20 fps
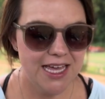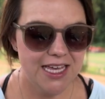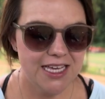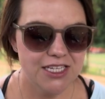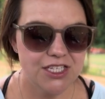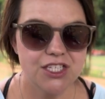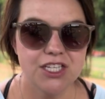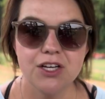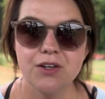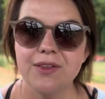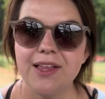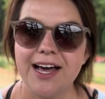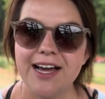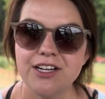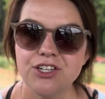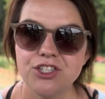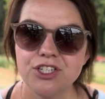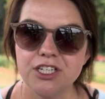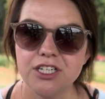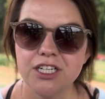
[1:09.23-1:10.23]
So
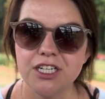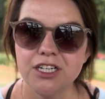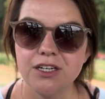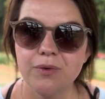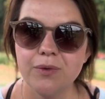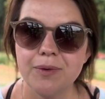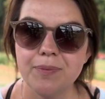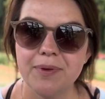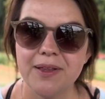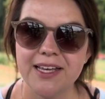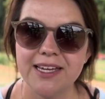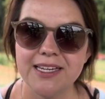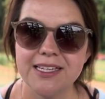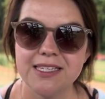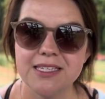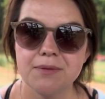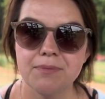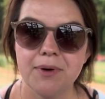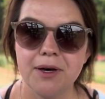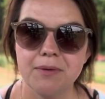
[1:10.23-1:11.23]
last year we planted
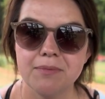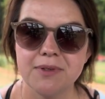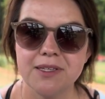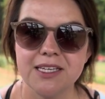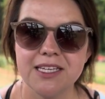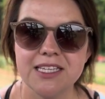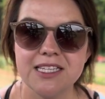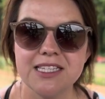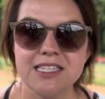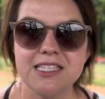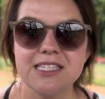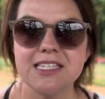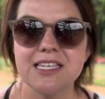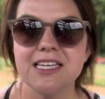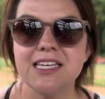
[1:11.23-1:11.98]
some pumpkins